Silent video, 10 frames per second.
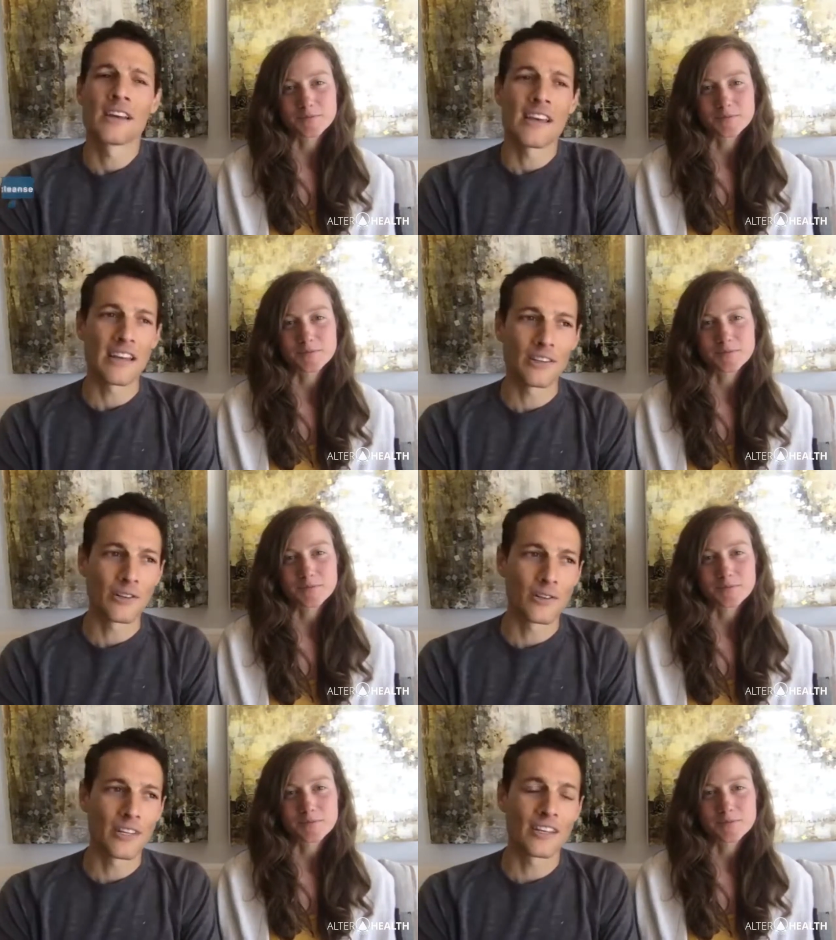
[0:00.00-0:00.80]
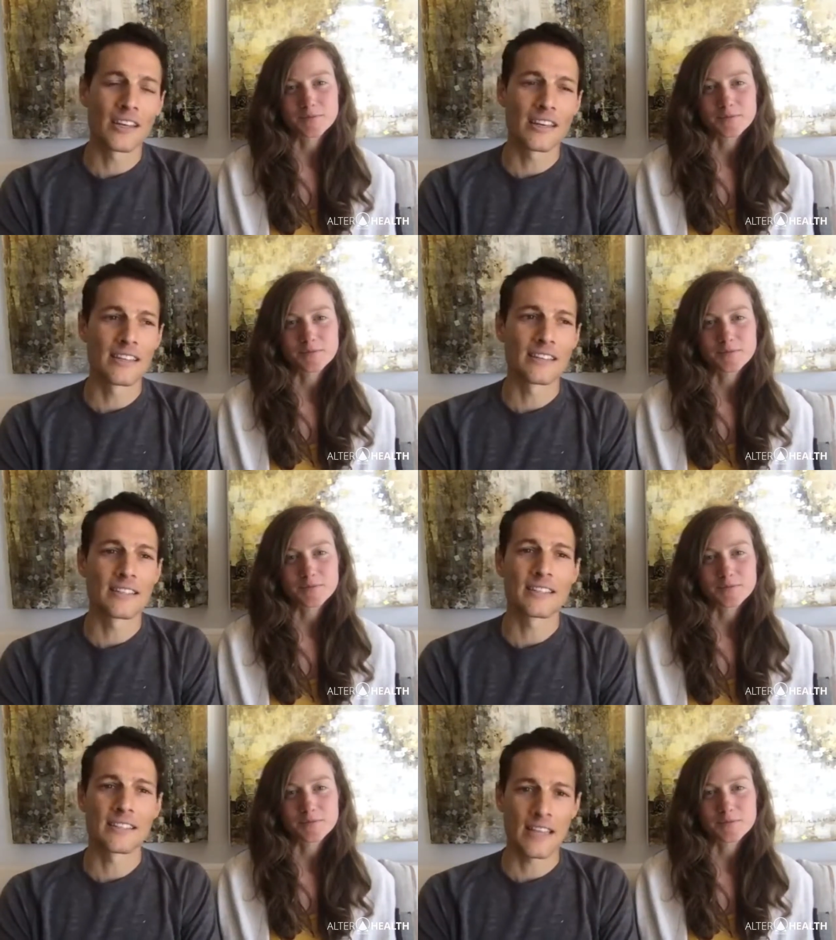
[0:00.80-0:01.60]
Speaker 1: Included is
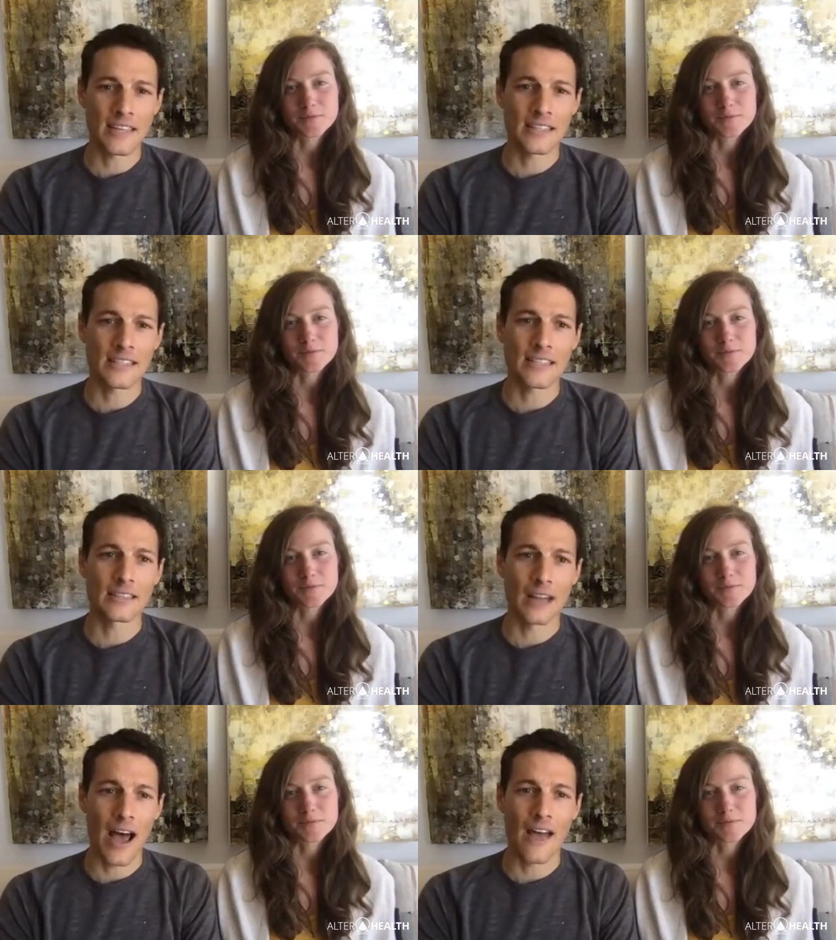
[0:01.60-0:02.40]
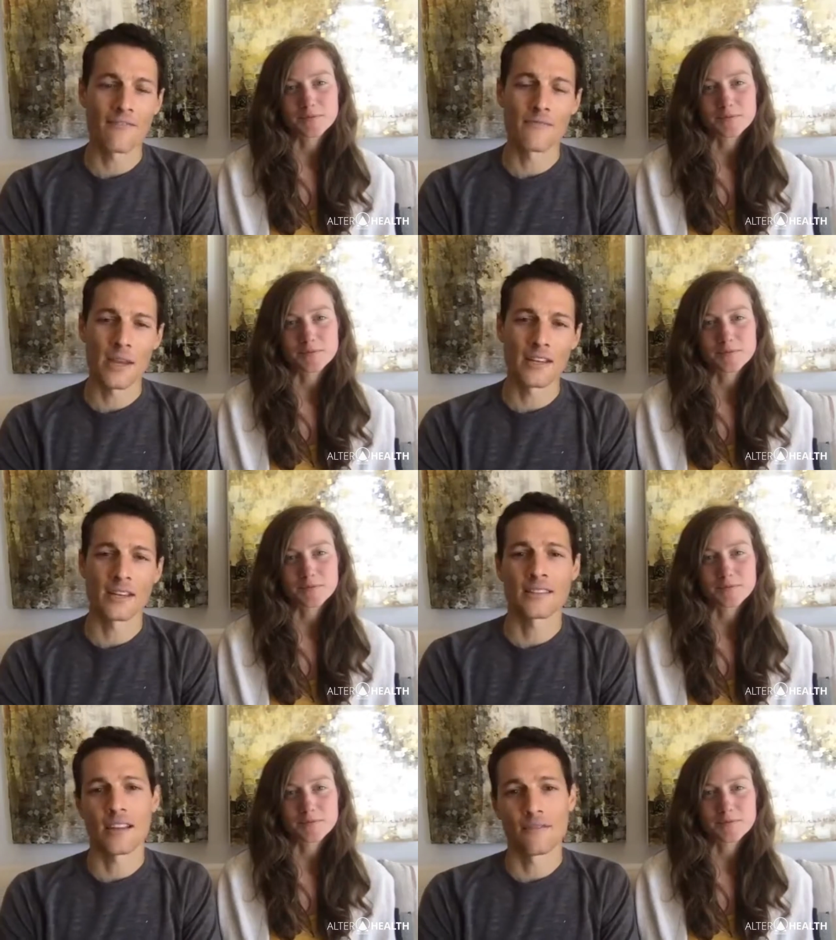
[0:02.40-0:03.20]
six live
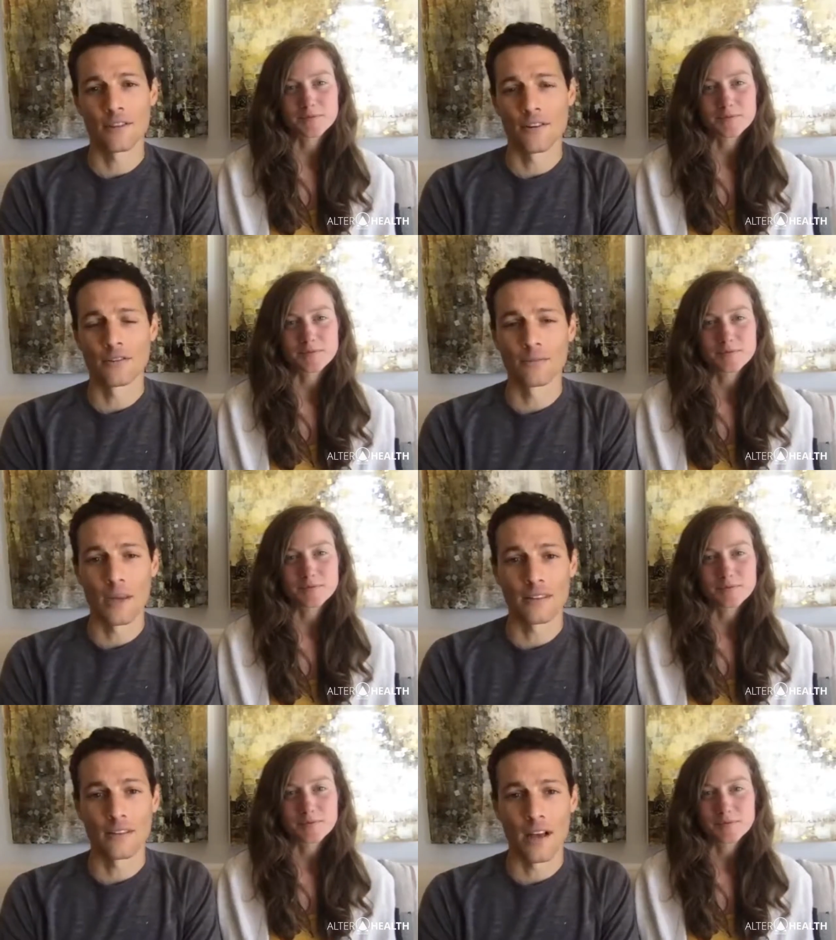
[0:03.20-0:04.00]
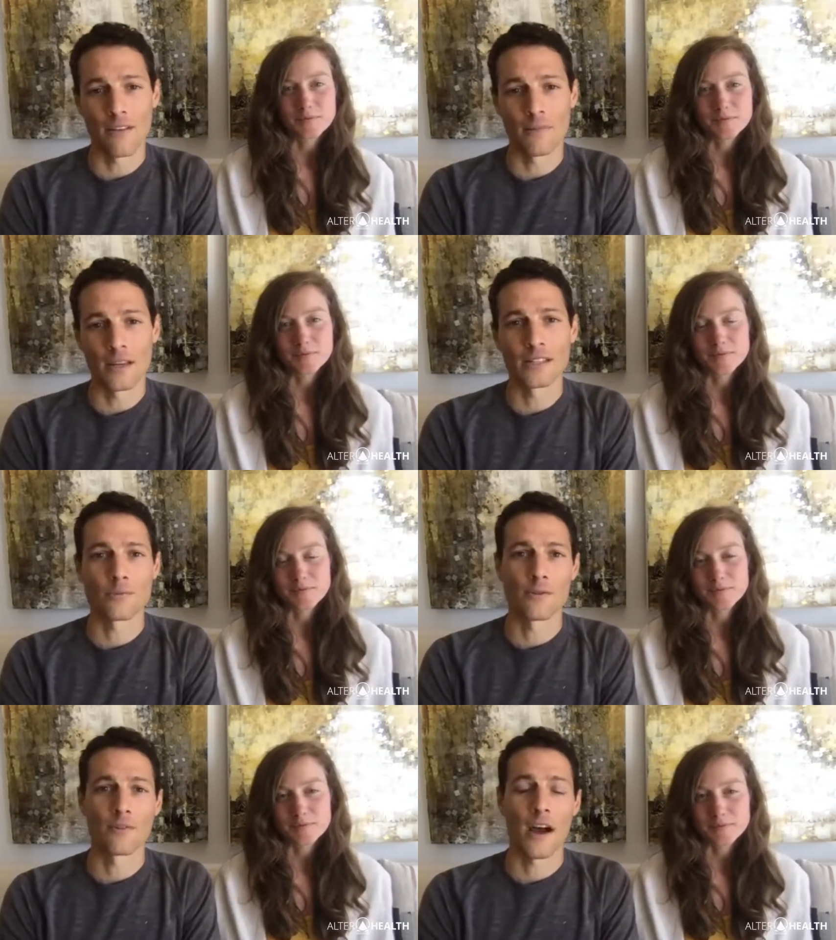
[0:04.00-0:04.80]
meetings, and if you don't make the live meetings,
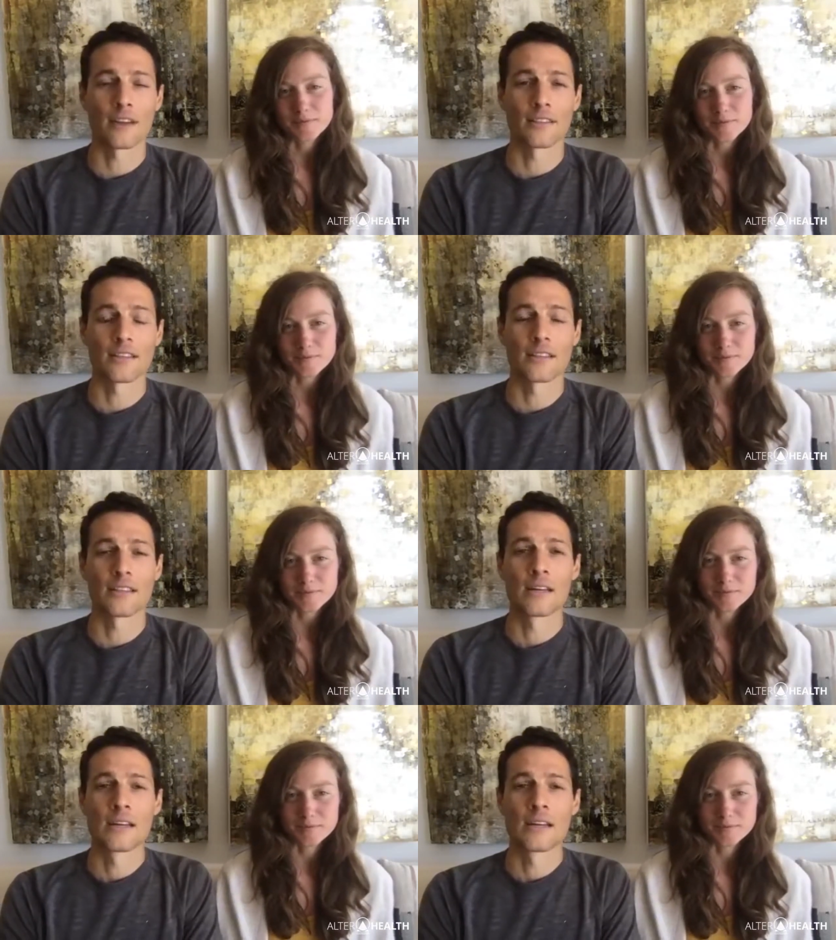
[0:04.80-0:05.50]
we've got the